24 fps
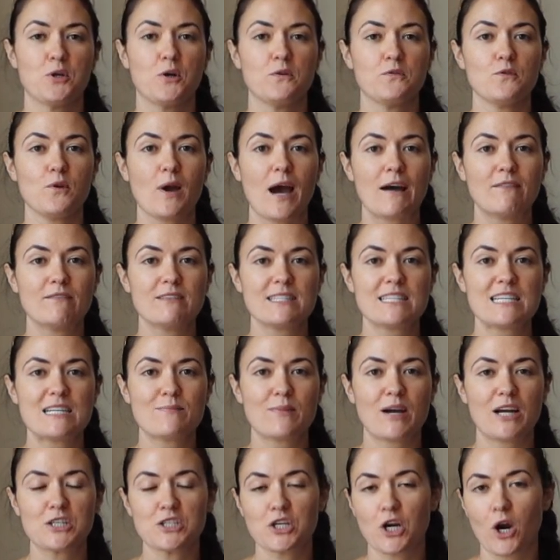So if you haven't seen
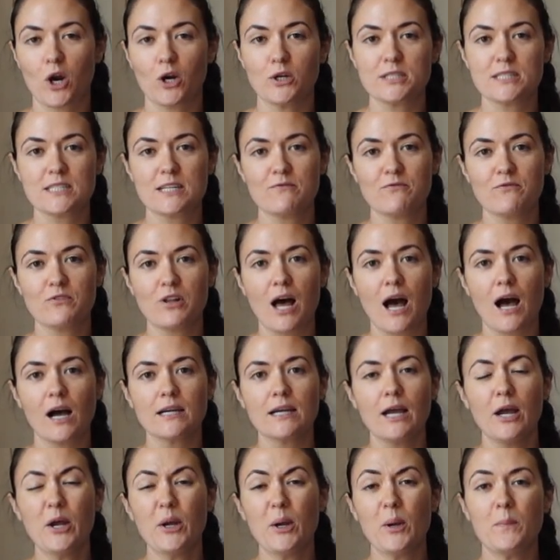my Charleston
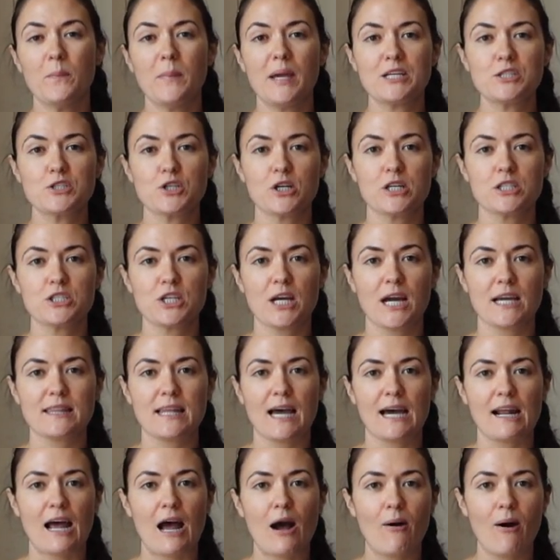vlog, make sure to check
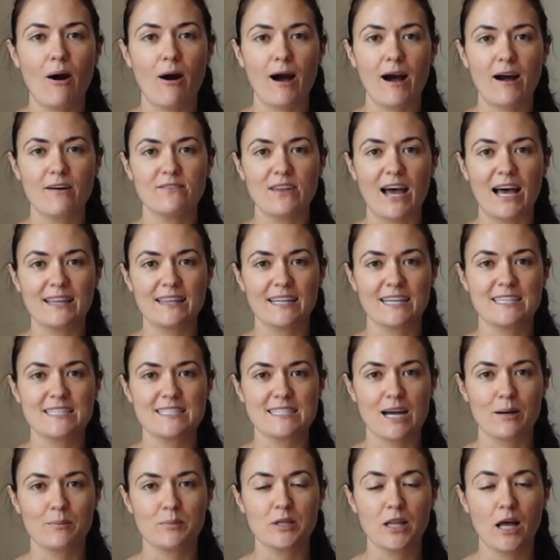that out. I'll have that linked
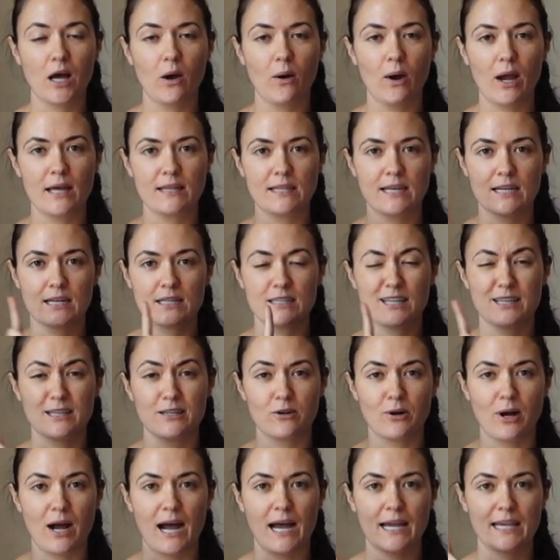down below and then in the
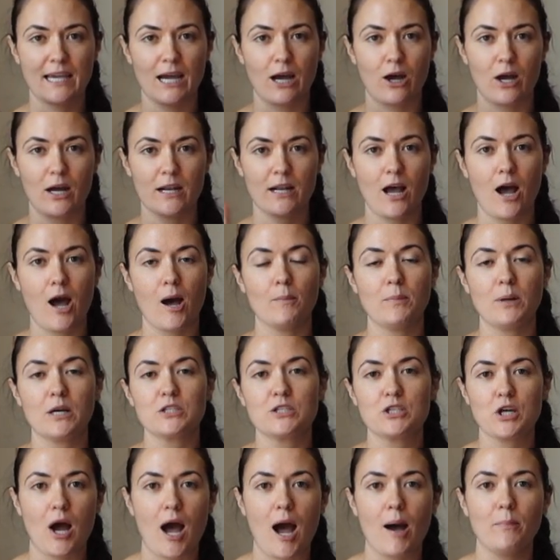little icon up
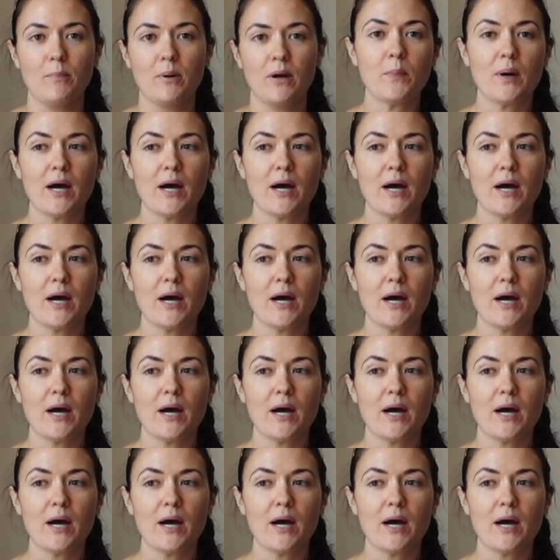top.